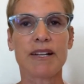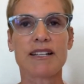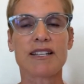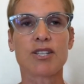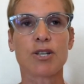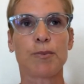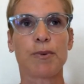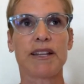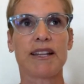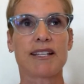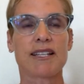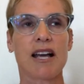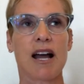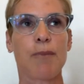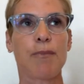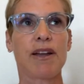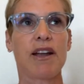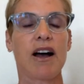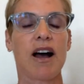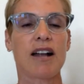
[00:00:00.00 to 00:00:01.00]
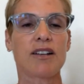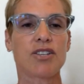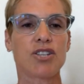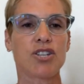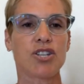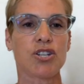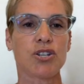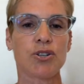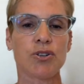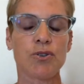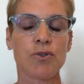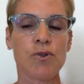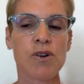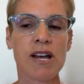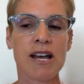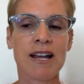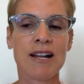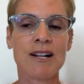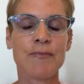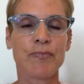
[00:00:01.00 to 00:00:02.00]
And so by the time we got to
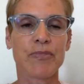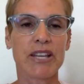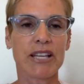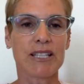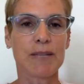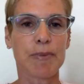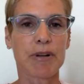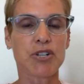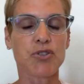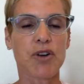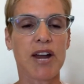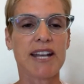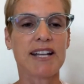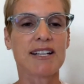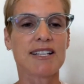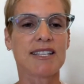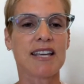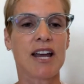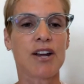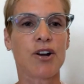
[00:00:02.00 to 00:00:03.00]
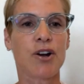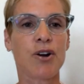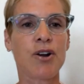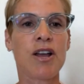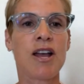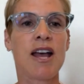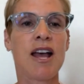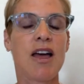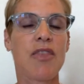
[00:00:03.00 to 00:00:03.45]
the Olympic Training Center,